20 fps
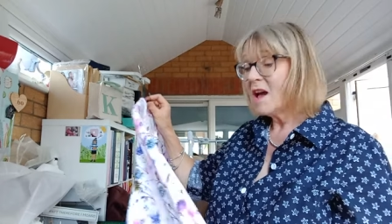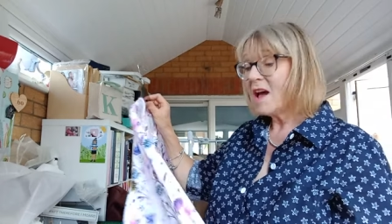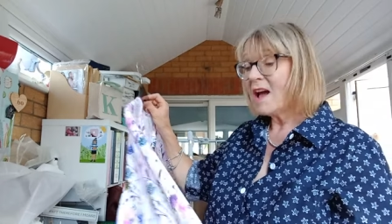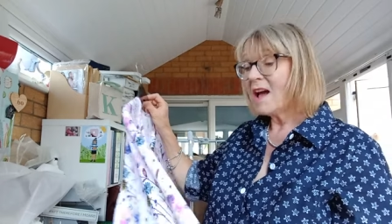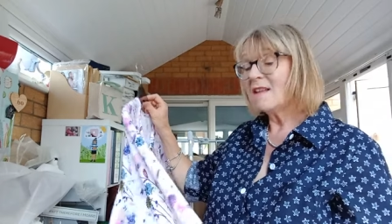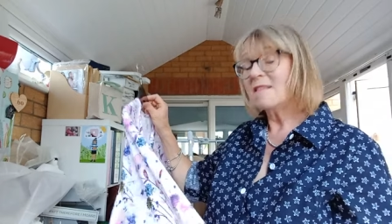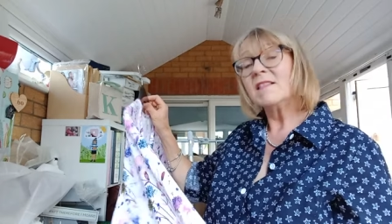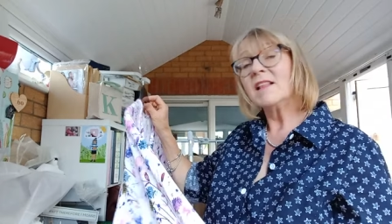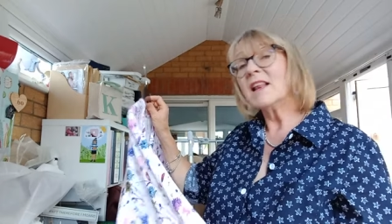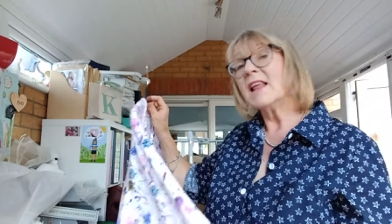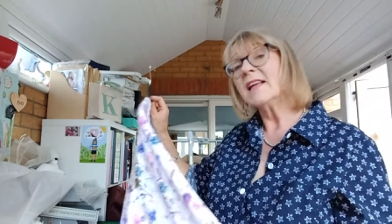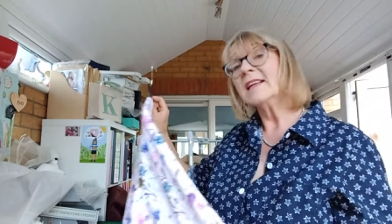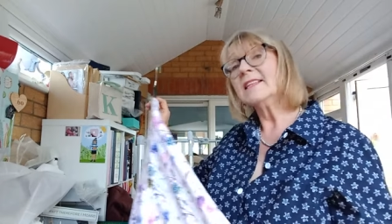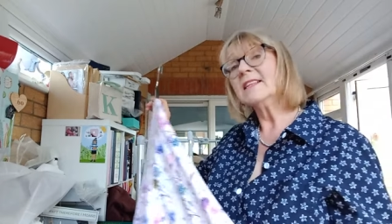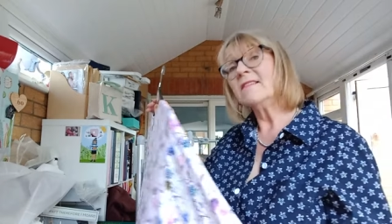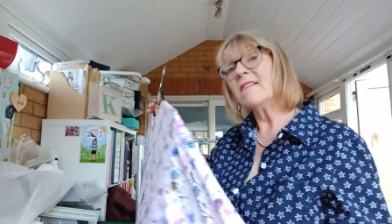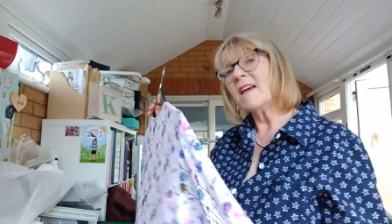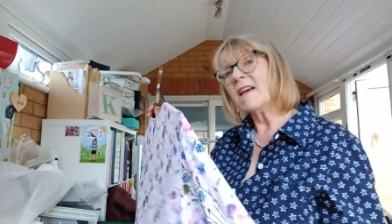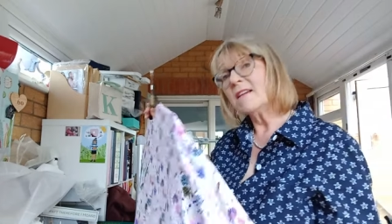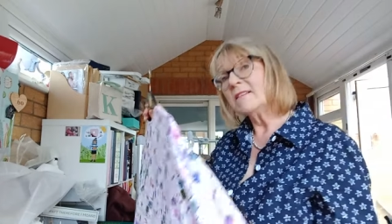and the lady
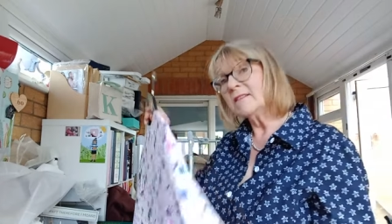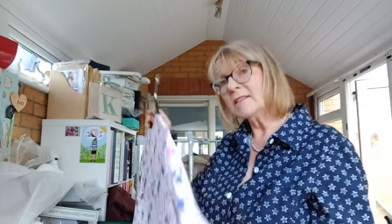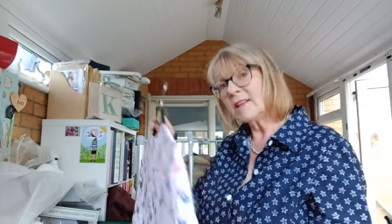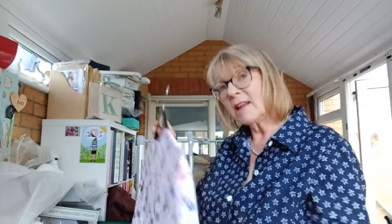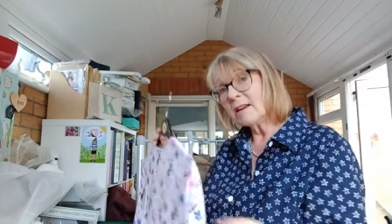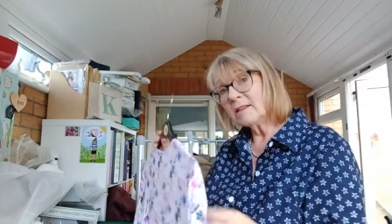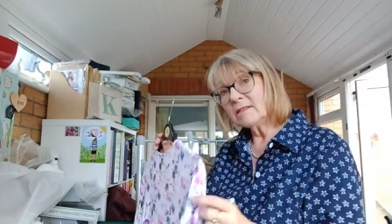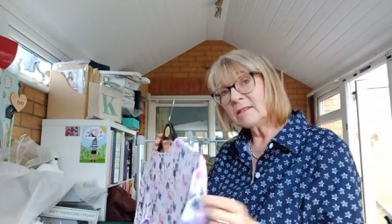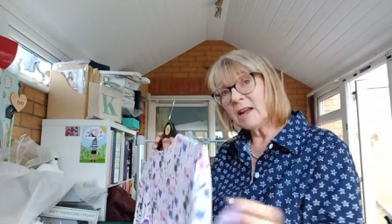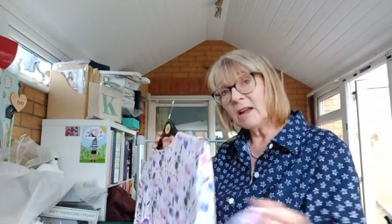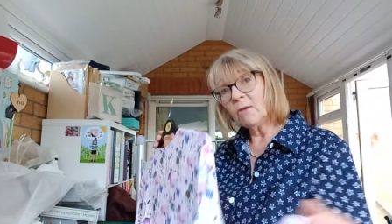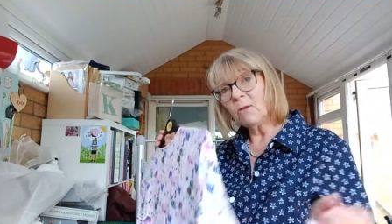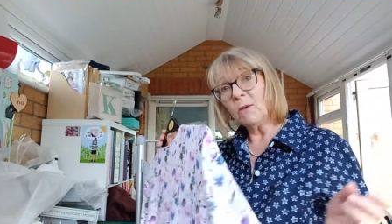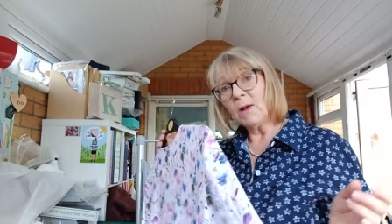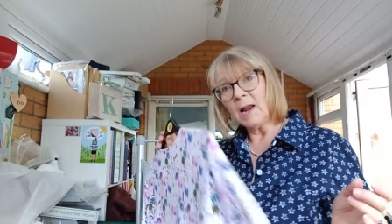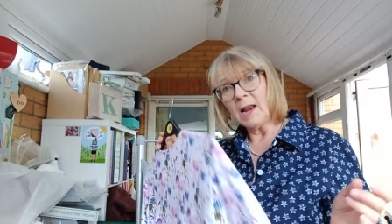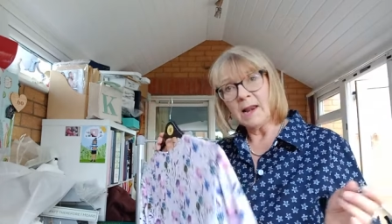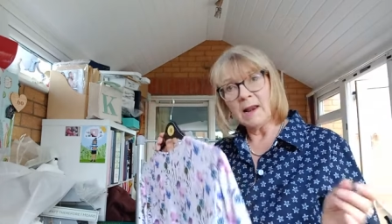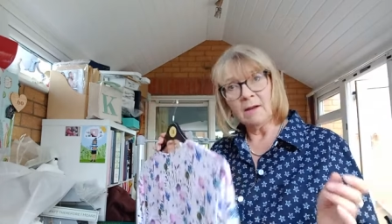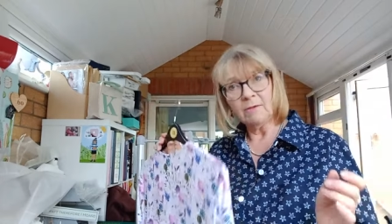there said, "Oh,
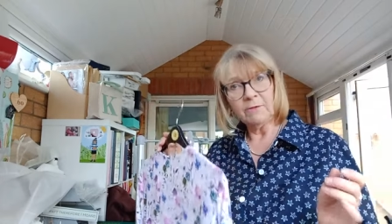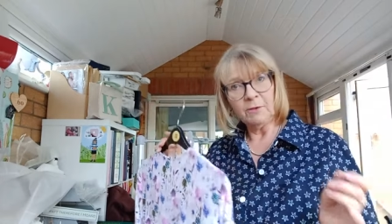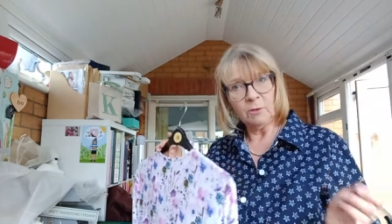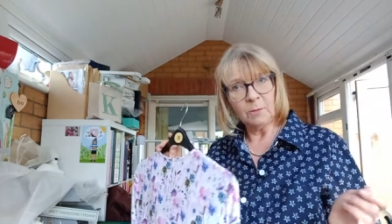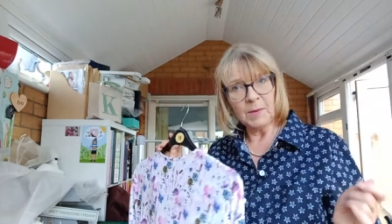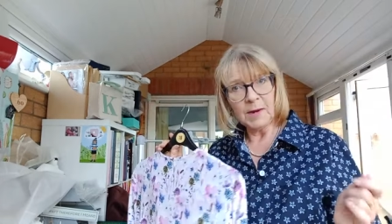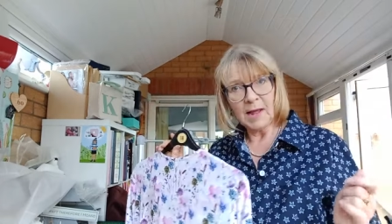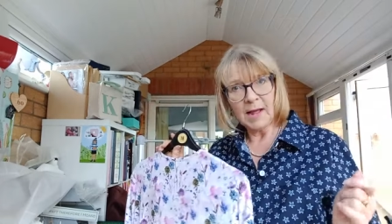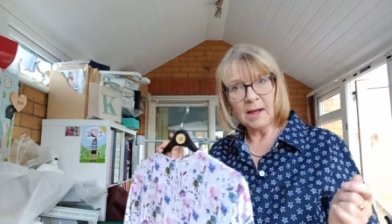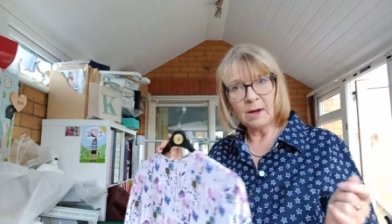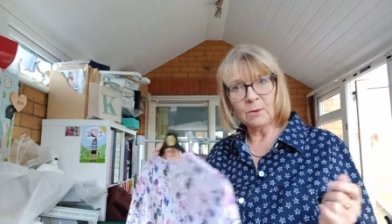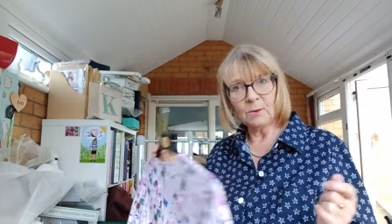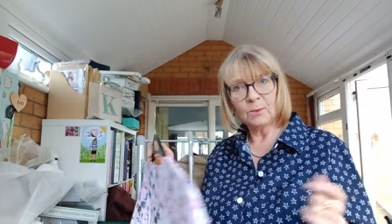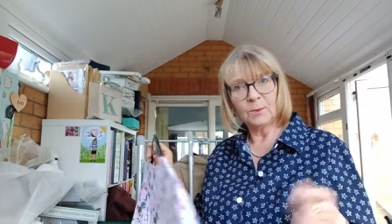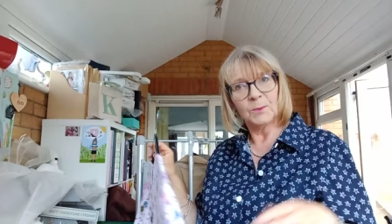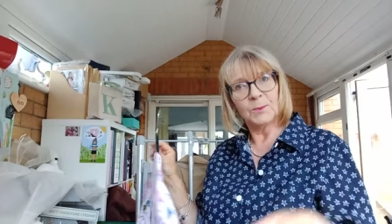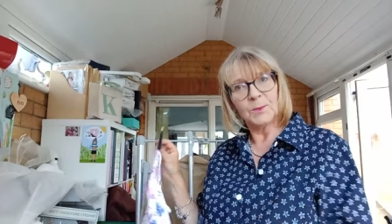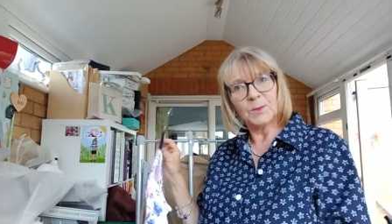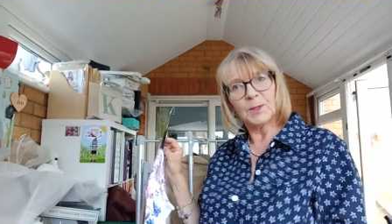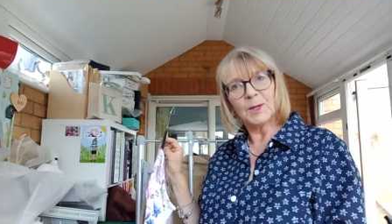I love your
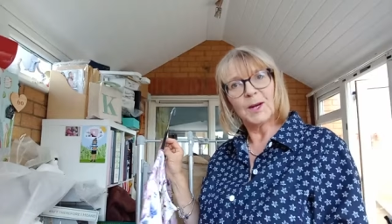blouse."